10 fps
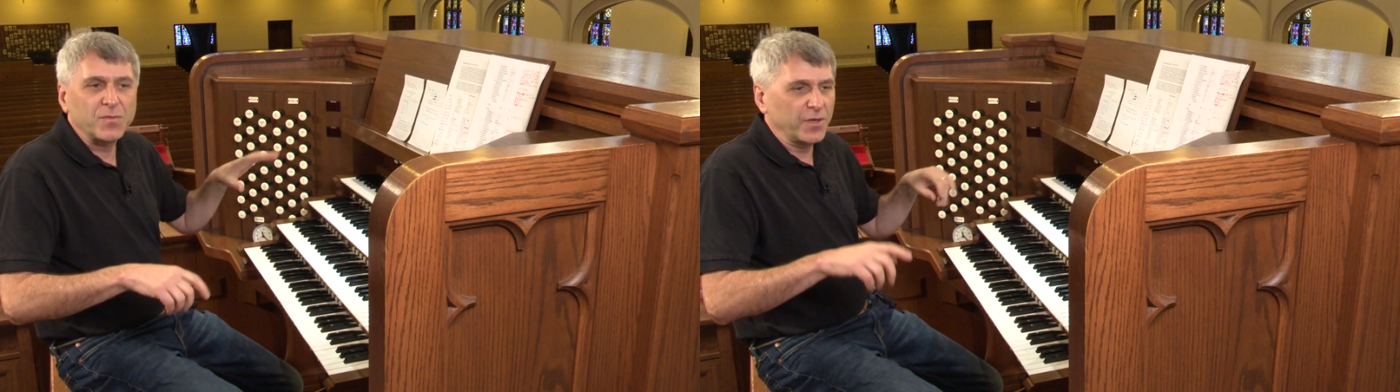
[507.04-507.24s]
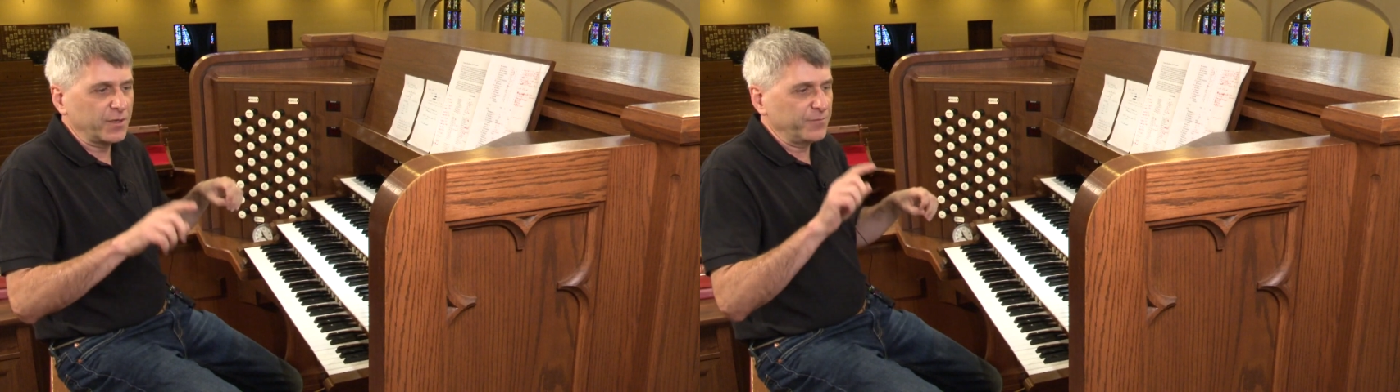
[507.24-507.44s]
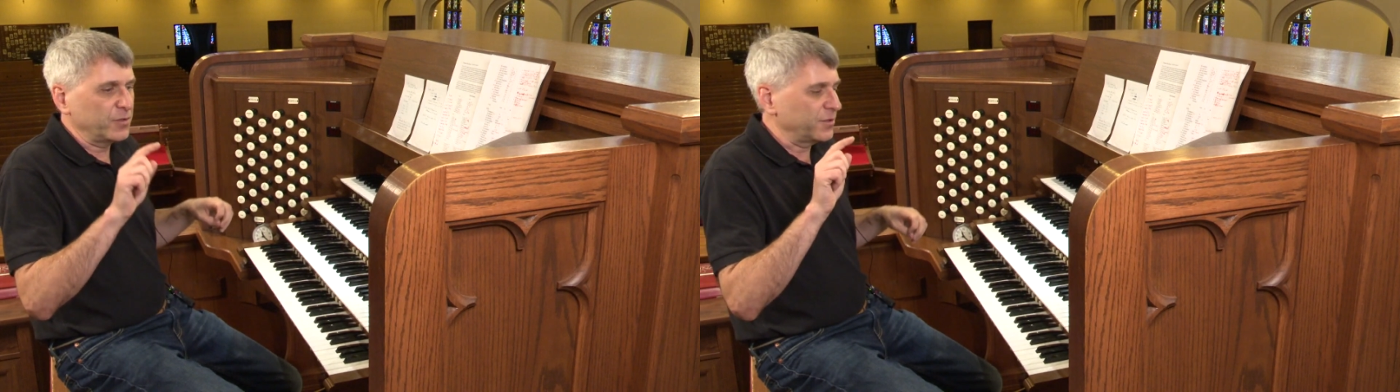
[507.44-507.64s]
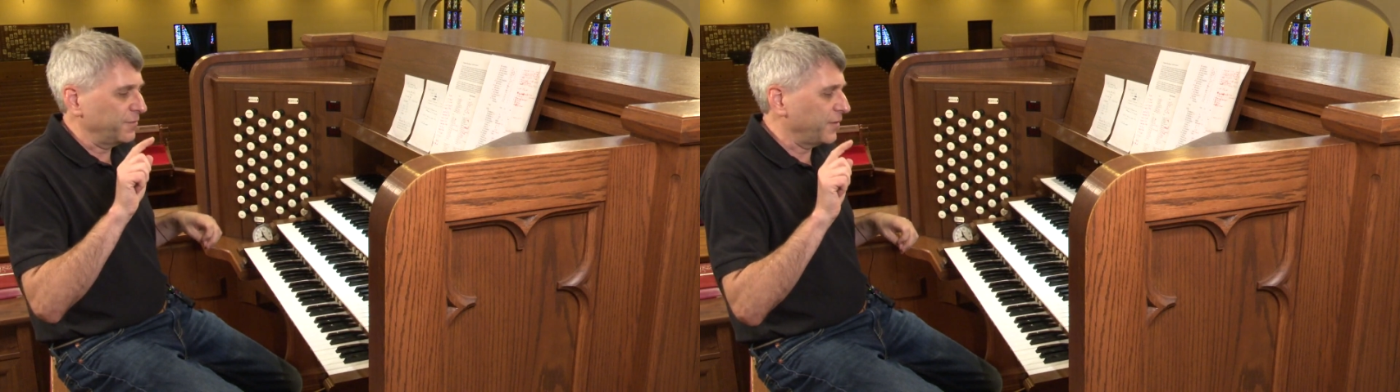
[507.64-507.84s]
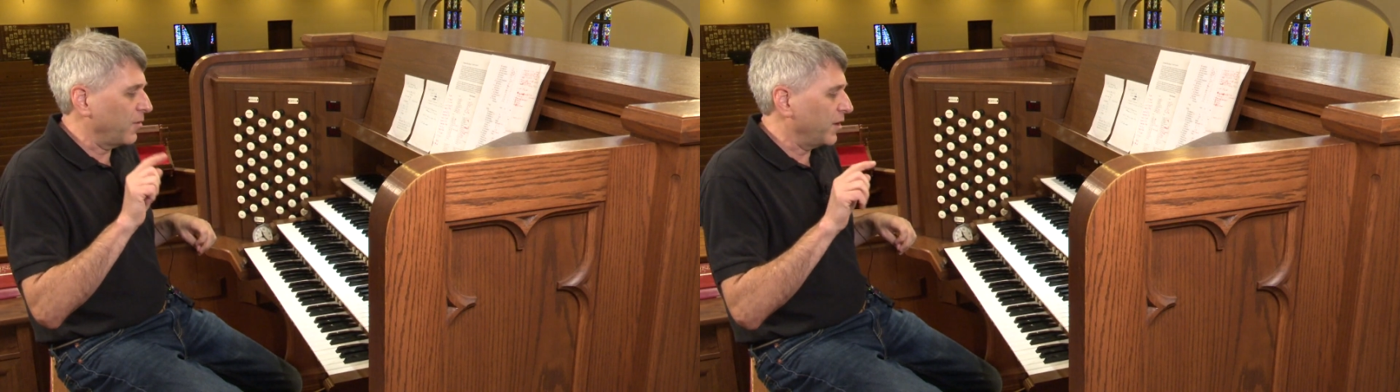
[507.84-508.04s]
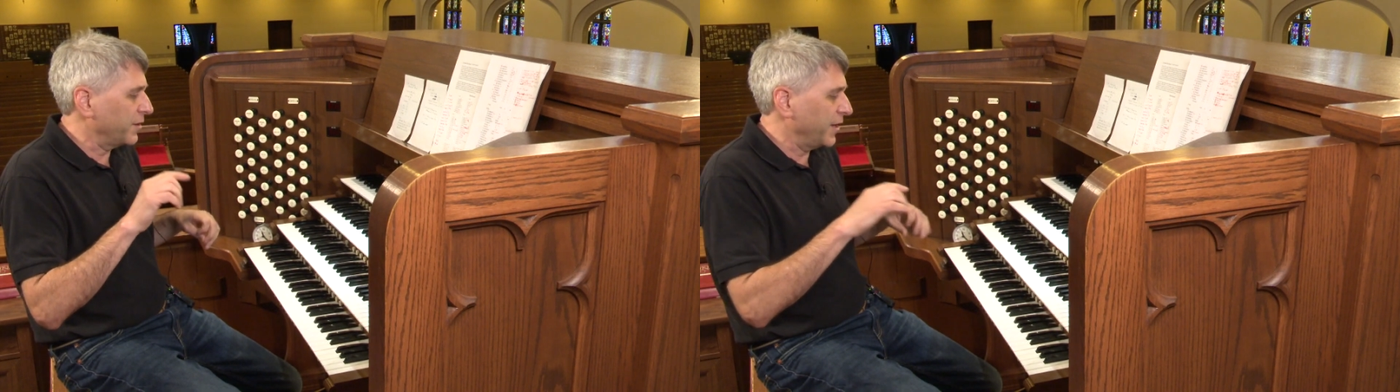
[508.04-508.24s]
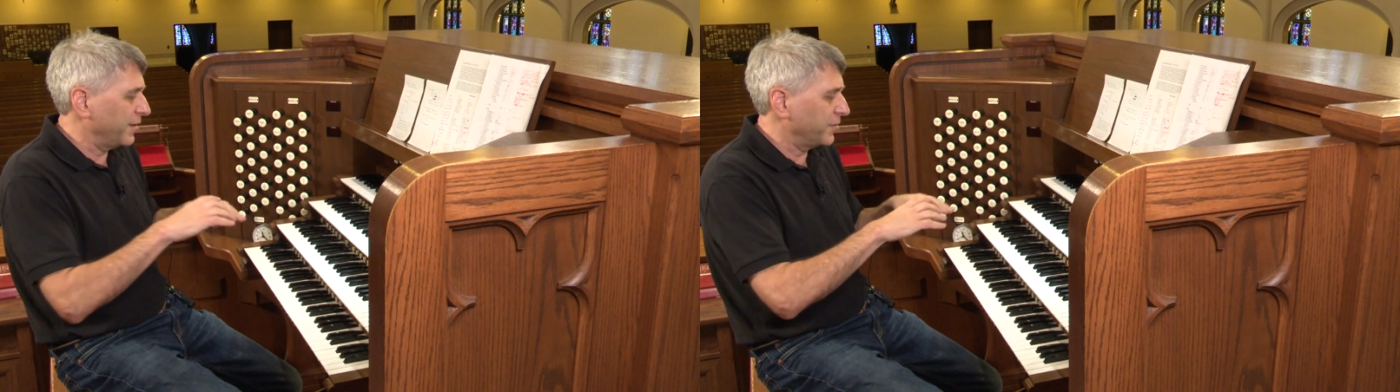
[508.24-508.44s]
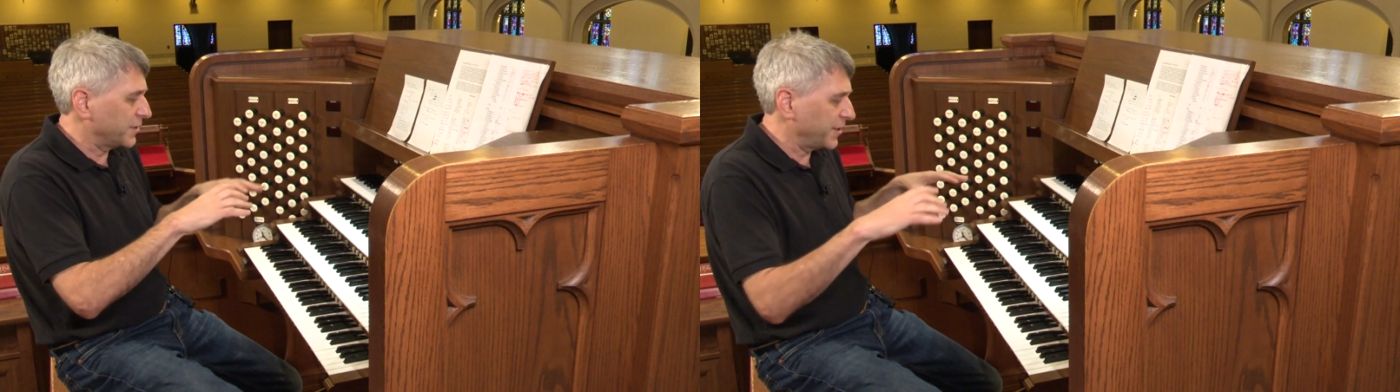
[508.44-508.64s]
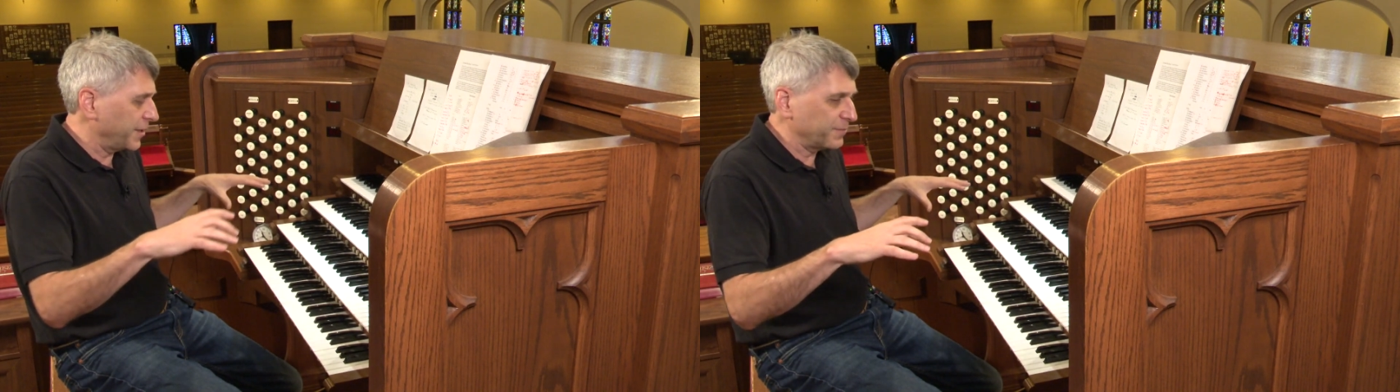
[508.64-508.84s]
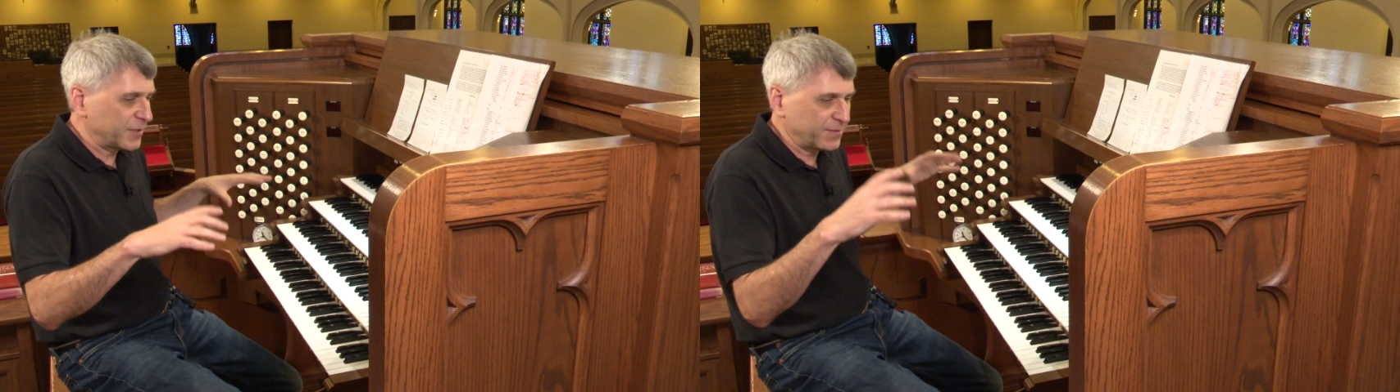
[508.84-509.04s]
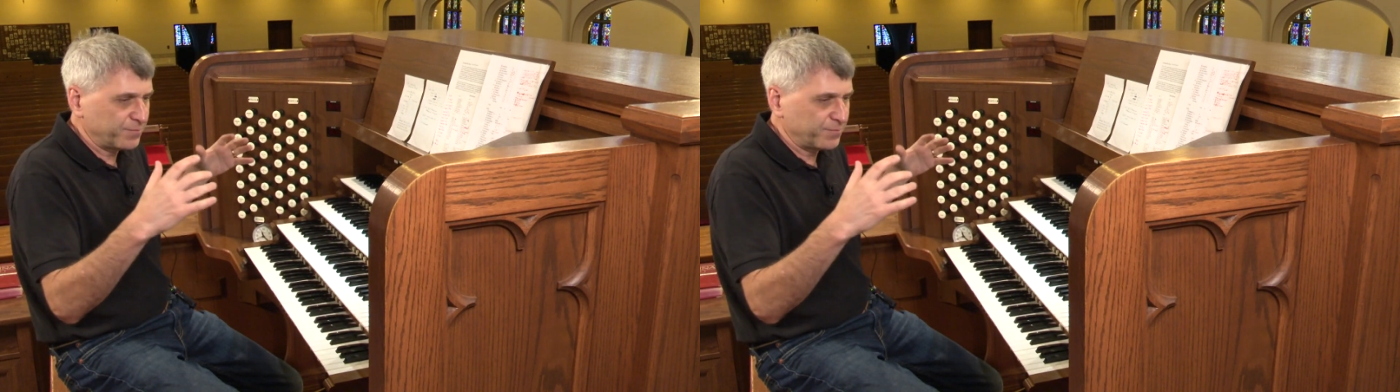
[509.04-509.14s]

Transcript: Like if I want to have the same